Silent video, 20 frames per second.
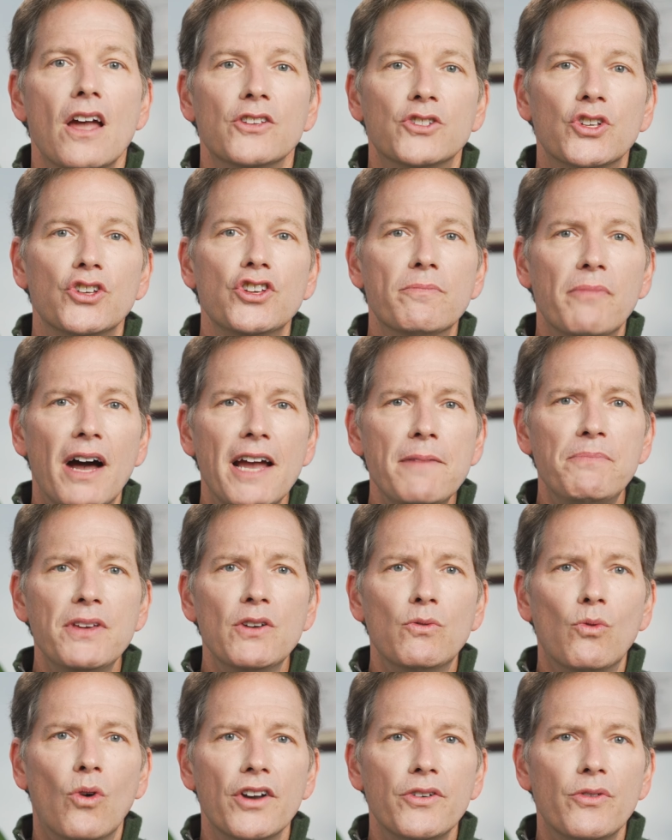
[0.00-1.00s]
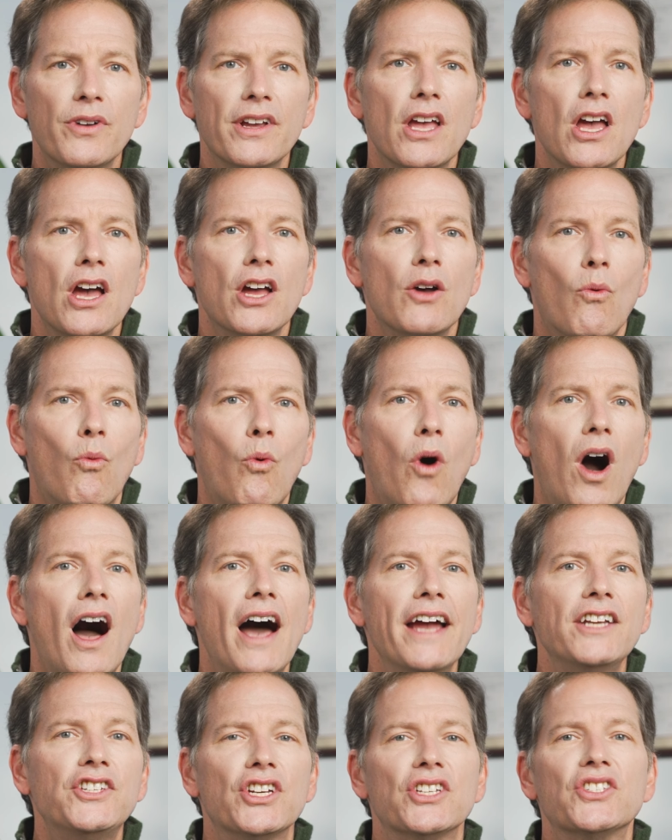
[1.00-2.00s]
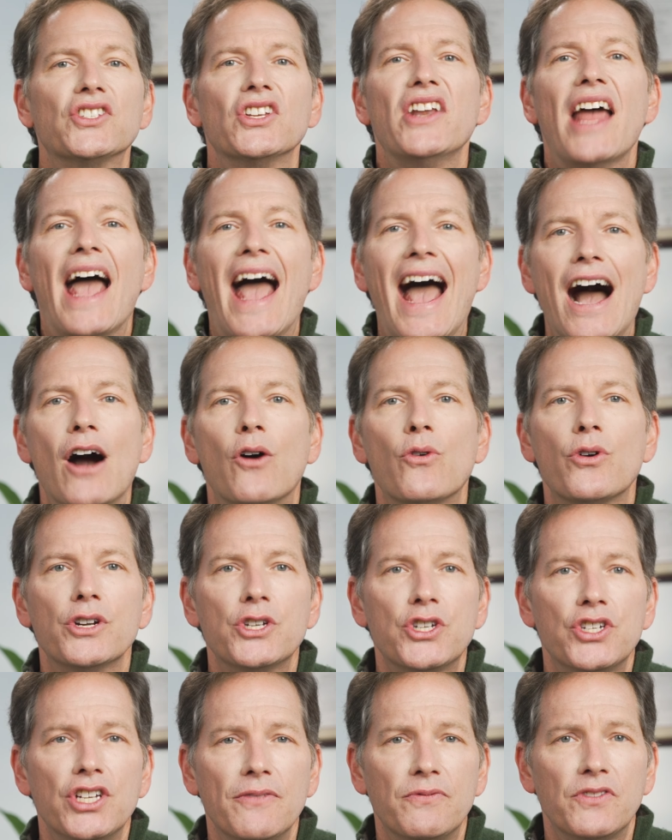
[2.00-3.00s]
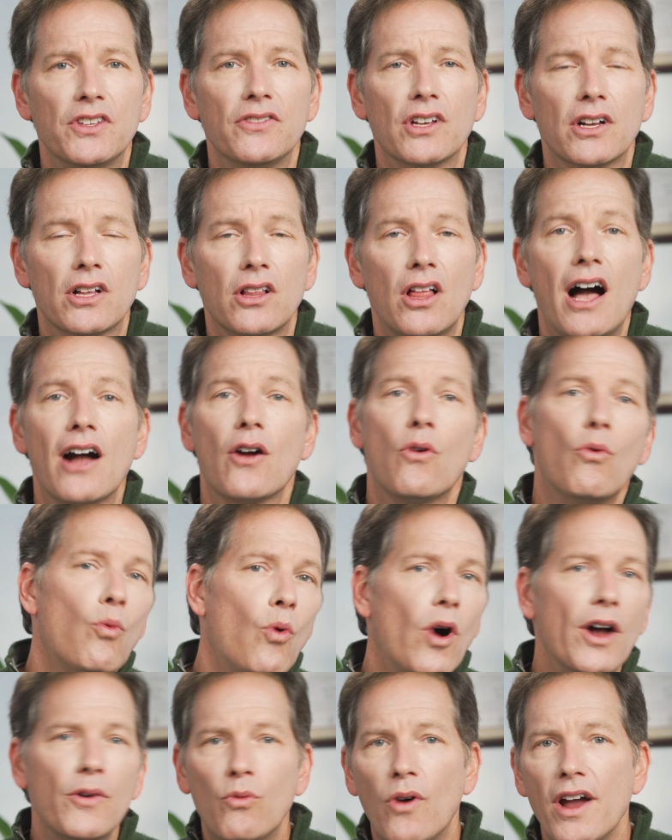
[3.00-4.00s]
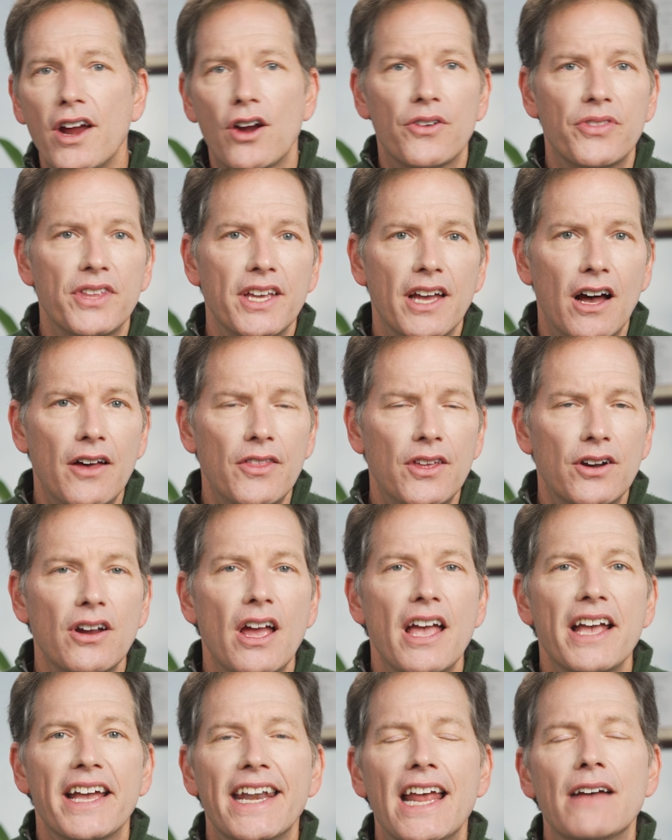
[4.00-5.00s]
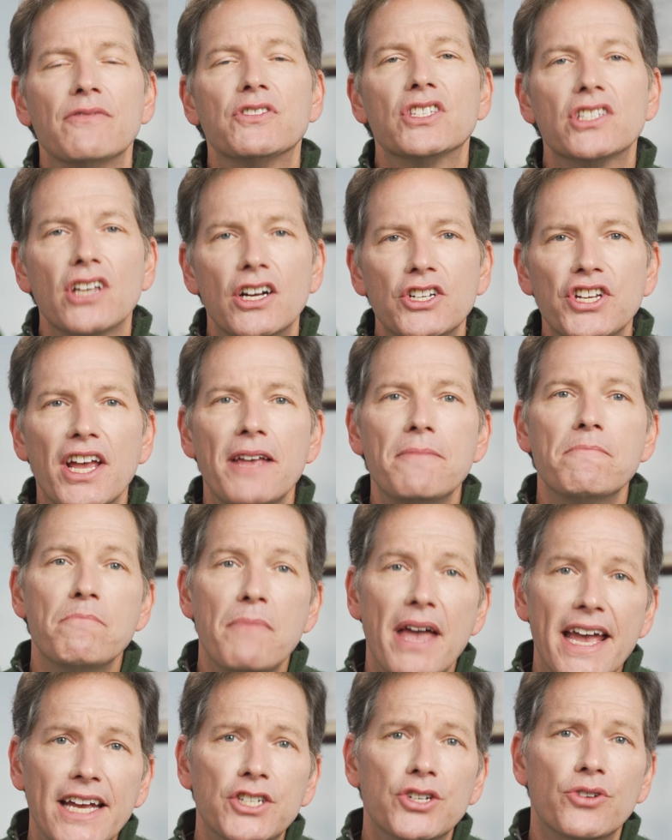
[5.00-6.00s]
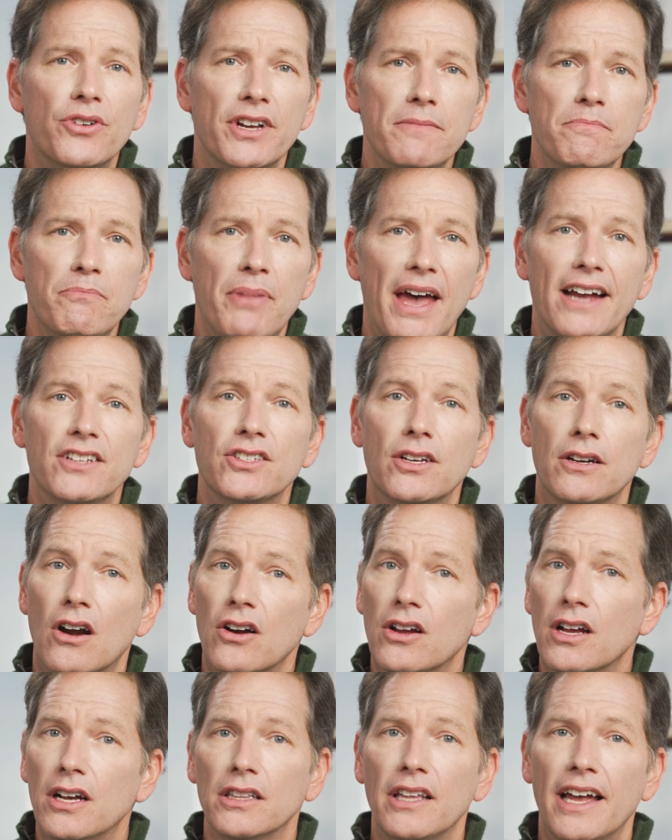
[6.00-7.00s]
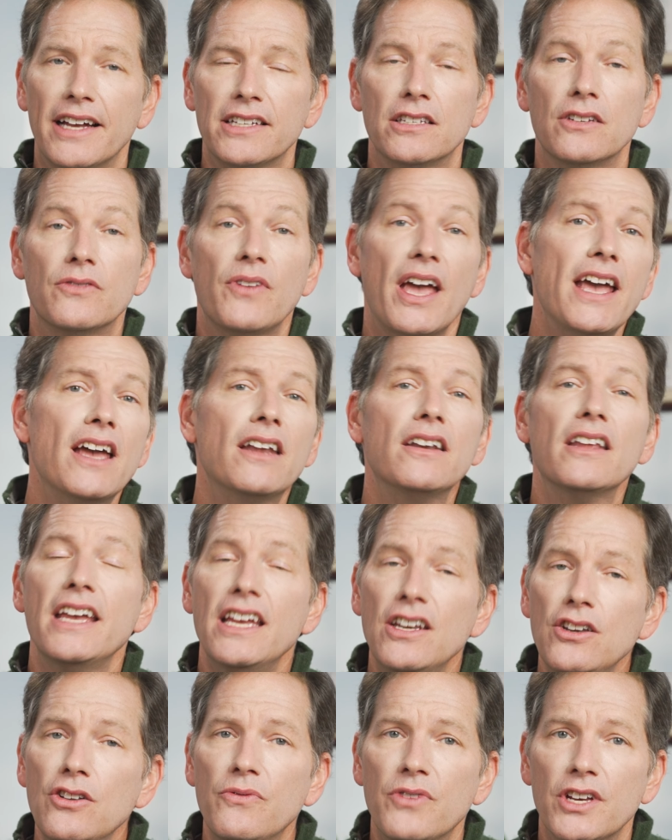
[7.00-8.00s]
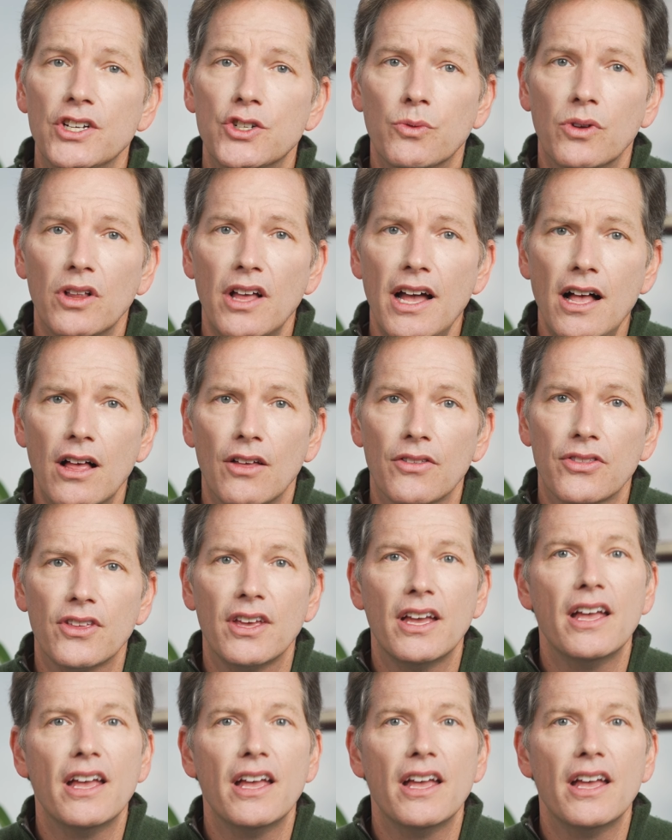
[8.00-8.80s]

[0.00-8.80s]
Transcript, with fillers: So you might be wondering why just an hour shift in the clock one way or the other can have such a major impact on our collective and individual health.